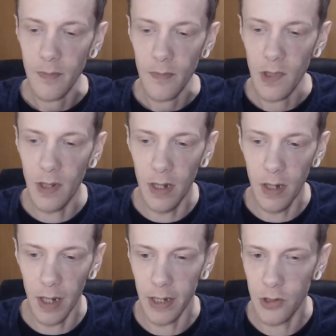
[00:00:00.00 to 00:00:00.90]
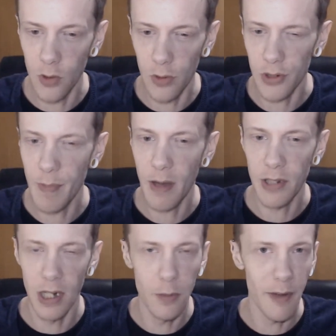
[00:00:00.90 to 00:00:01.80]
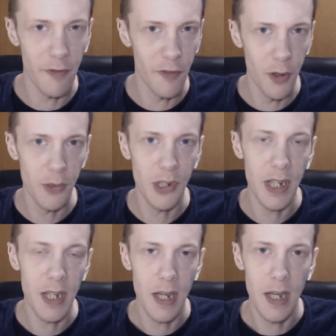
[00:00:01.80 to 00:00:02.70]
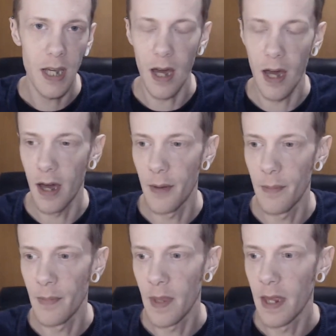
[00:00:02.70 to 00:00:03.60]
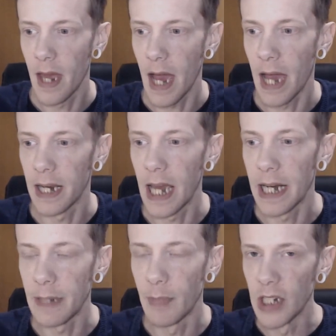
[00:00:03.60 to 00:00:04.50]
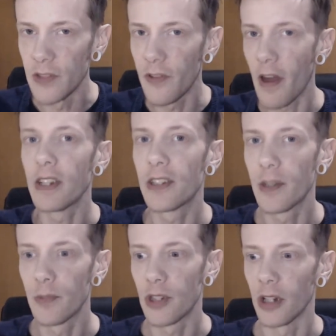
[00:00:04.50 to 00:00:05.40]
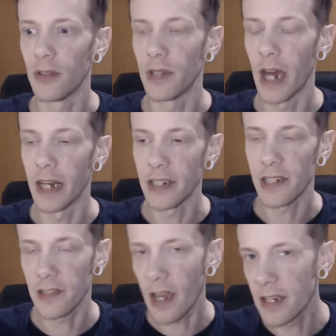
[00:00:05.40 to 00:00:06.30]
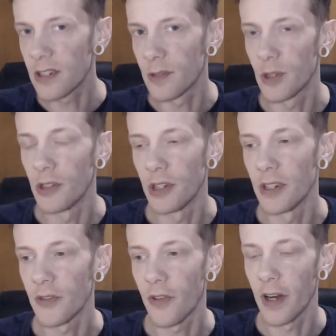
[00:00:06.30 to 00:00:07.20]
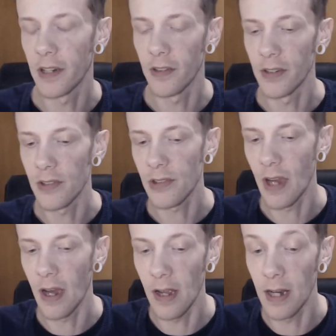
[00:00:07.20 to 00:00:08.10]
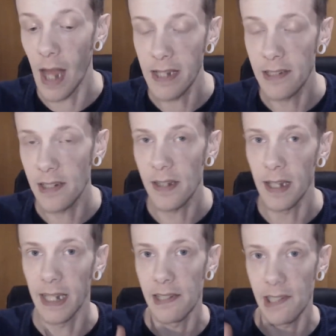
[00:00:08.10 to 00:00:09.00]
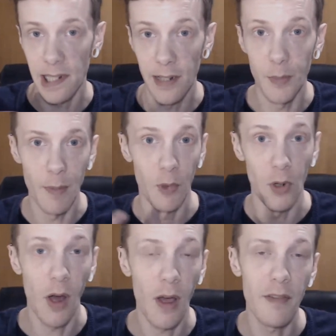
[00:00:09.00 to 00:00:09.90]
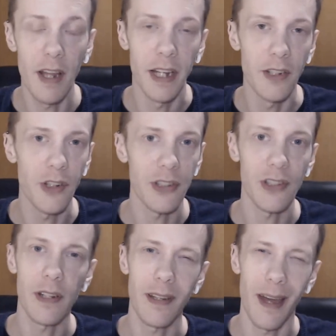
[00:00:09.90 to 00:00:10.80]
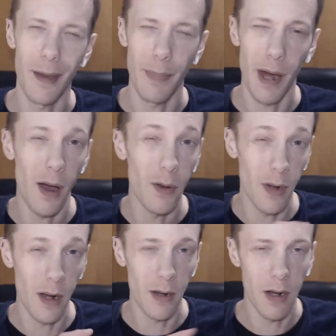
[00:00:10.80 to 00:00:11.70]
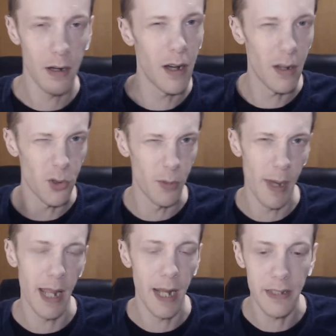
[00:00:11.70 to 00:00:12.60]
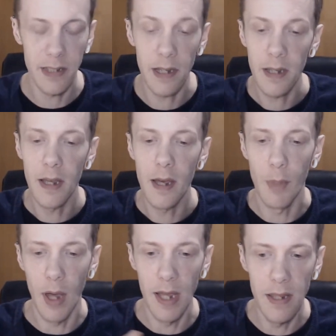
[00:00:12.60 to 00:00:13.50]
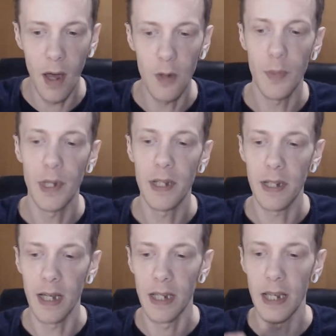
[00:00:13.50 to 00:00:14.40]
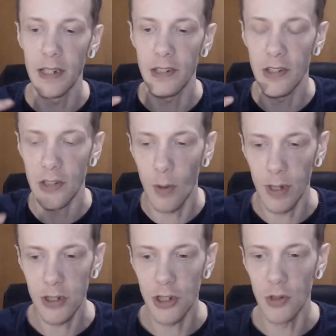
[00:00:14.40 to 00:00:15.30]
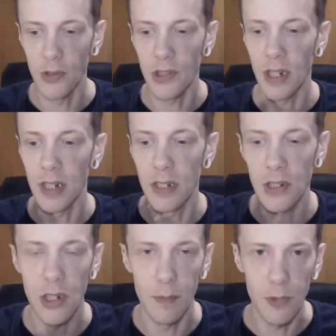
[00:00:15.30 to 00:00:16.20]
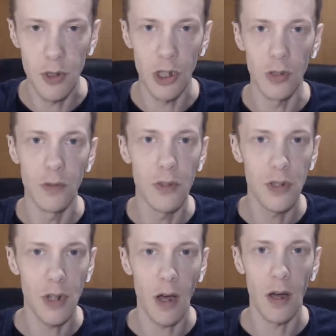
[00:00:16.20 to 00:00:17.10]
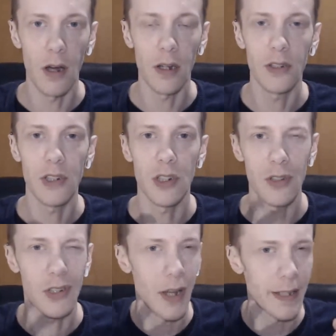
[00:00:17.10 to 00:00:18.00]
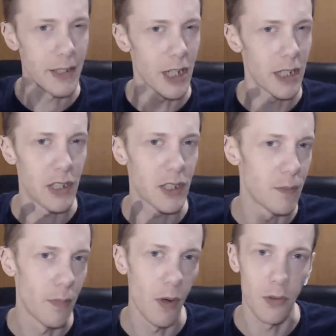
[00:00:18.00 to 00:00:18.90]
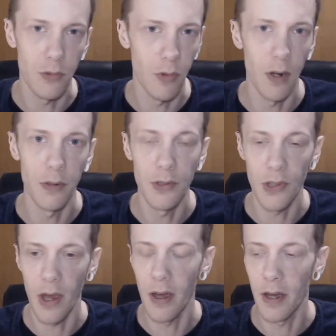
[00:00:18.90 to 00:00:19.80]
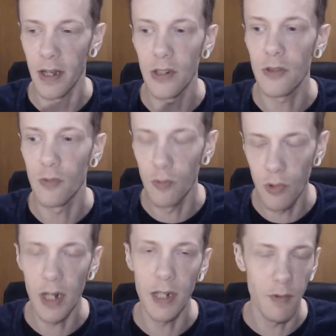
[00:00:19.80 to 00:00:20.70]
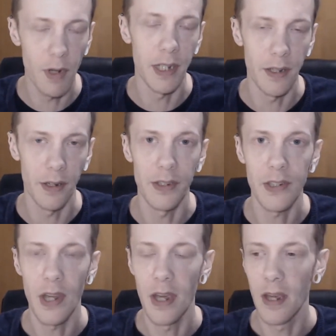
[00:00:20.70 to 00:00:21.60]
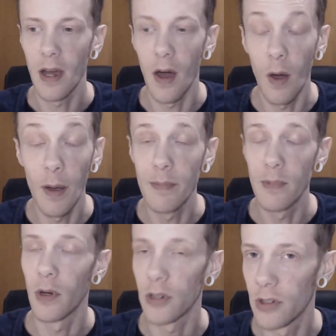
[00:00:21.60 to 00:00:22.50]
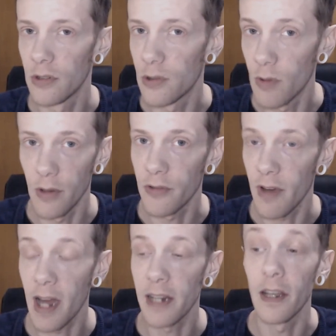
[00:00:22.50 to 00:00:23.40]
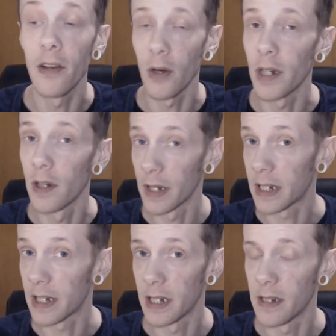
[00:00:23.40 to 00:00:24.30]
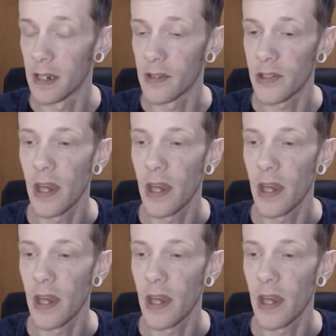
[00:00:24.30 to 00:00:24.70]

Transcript: It like sort of smells a little bit fruity. Um, and it and it but it's very subdued and it stays subdued in this fragrance uh, later it gets a little bit more lively and interesting uh, but I'll, I'll, I'll talk about that later but in the opening it, it's this quite juicy subdued dark slightly gently smoked rose uh, it's really really nice i'm not a huge rose fan and i like it in this